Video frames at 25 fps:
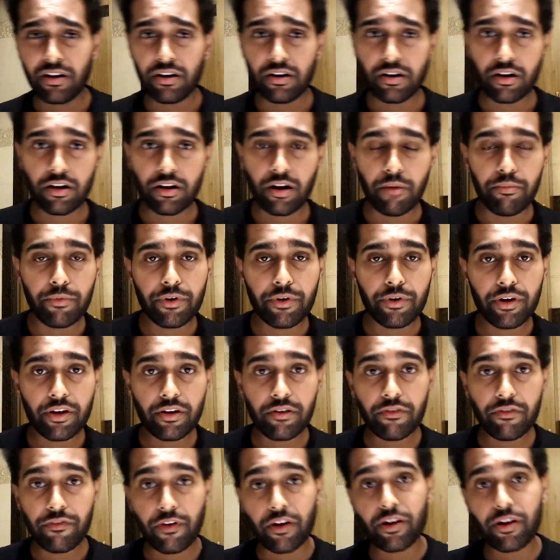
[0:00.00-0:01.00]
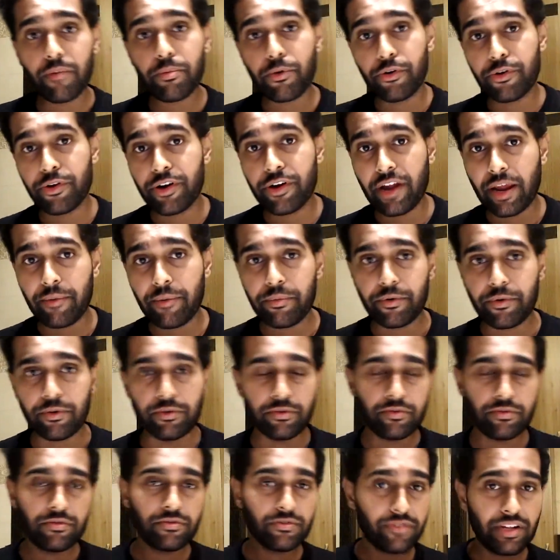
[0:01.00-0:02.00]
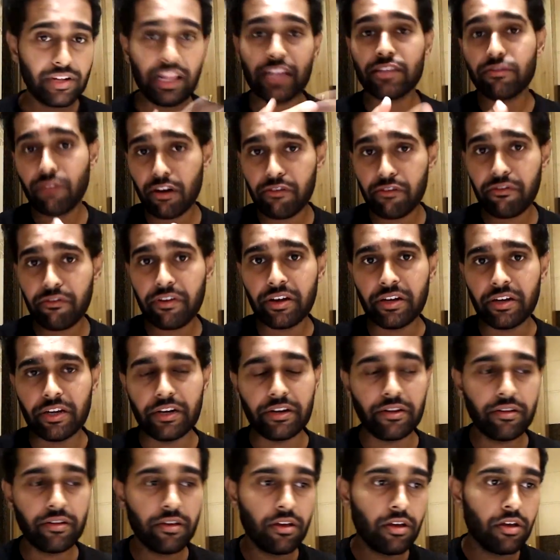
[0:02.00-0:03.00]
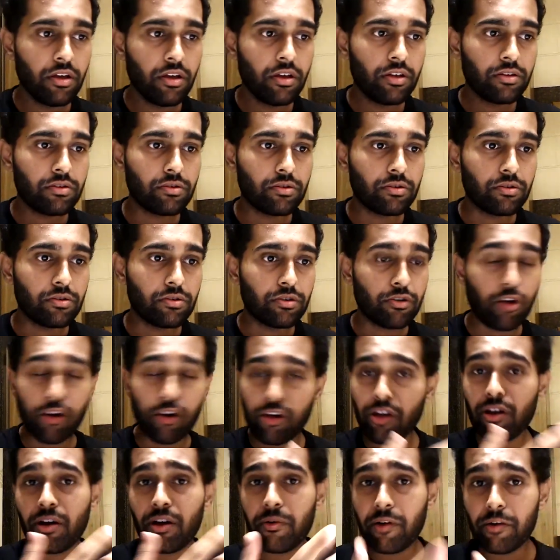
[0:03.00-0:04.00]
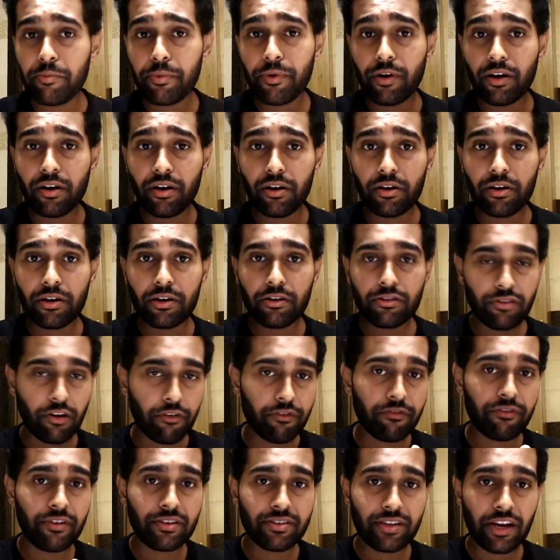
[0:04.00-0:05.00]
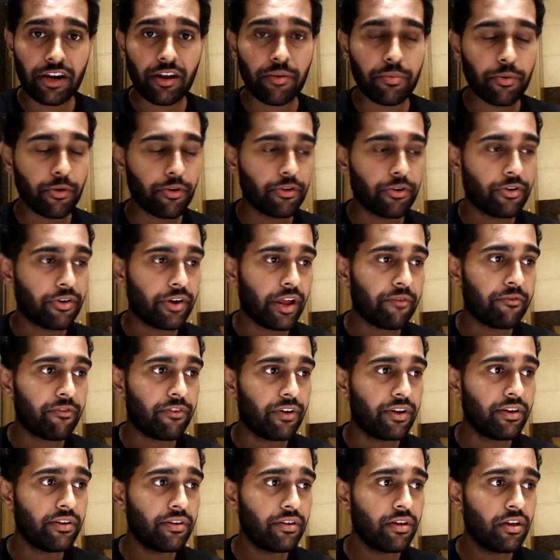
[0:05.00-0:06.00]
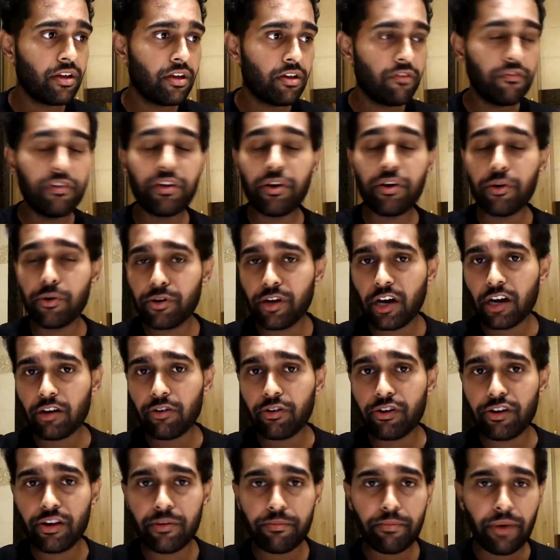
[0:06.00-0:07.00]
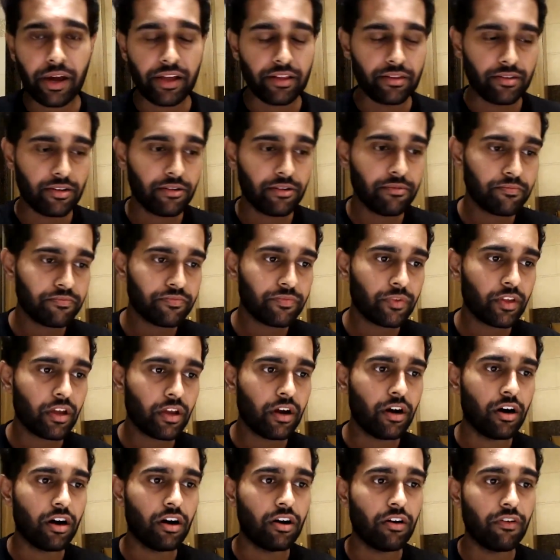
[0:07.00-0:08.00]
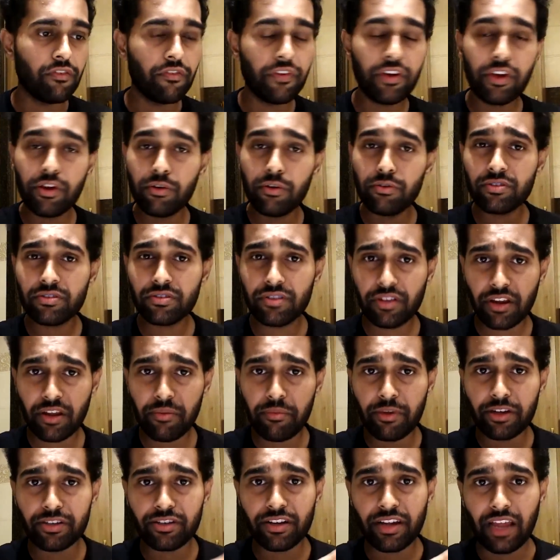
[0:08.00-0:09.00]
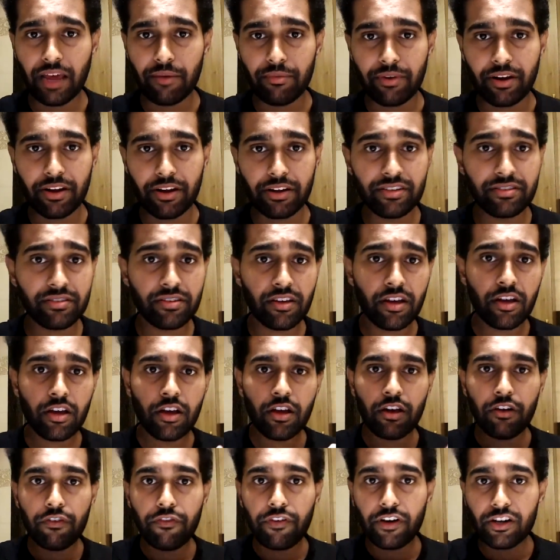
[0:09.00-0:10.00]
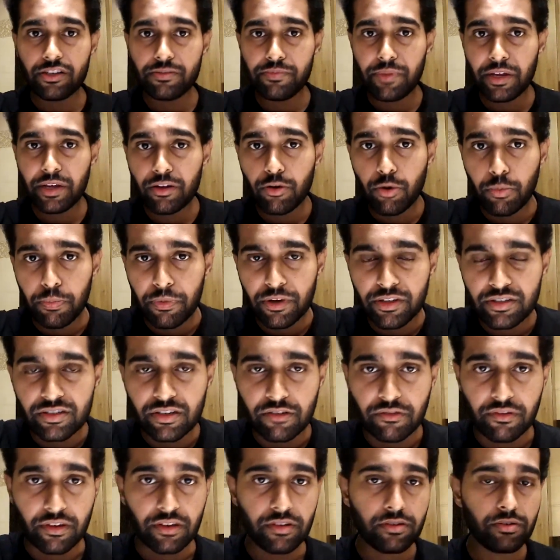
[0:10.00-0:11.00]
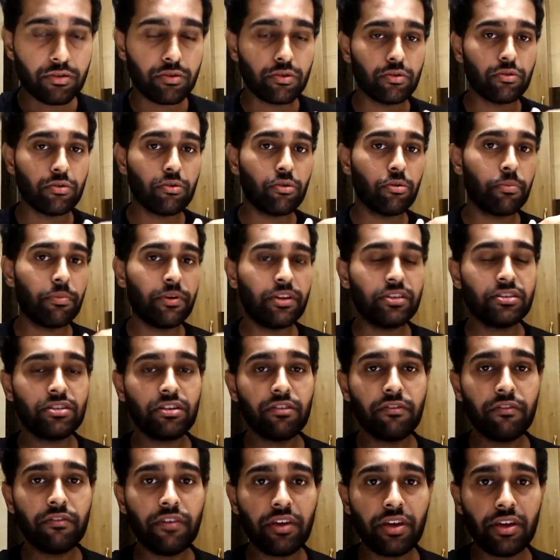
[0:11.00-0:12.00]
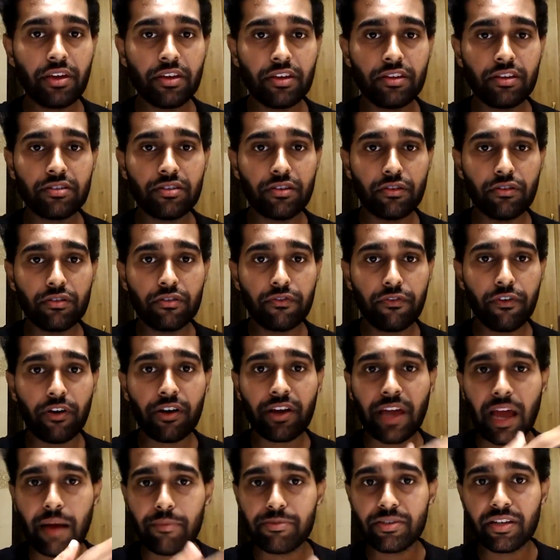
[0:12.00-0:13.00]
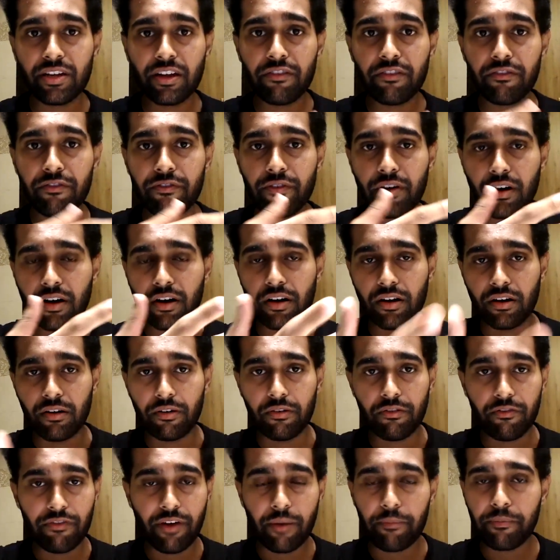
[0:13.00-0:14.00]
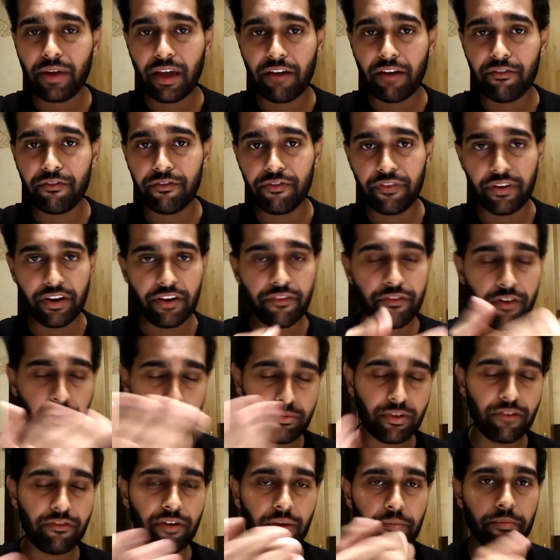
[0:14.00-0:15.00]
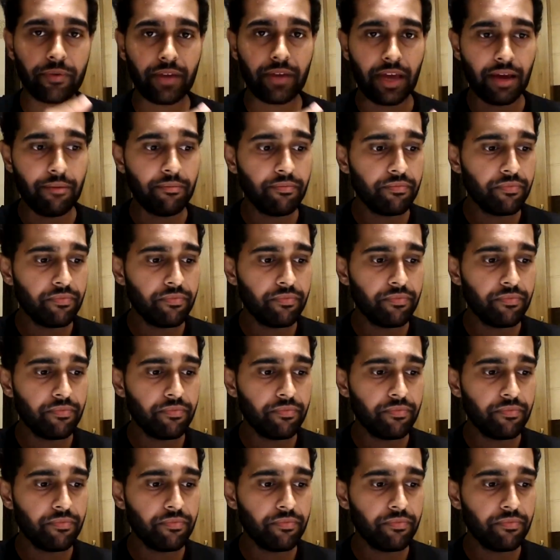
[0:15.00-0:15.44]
computer for a prototype 2. So that's what we did. So talking about software side of prototype 1, we wrote our code in Python. We use three major libraries. First being OpenCV. So OpenCV is used for capturing webcam feed from the webcam,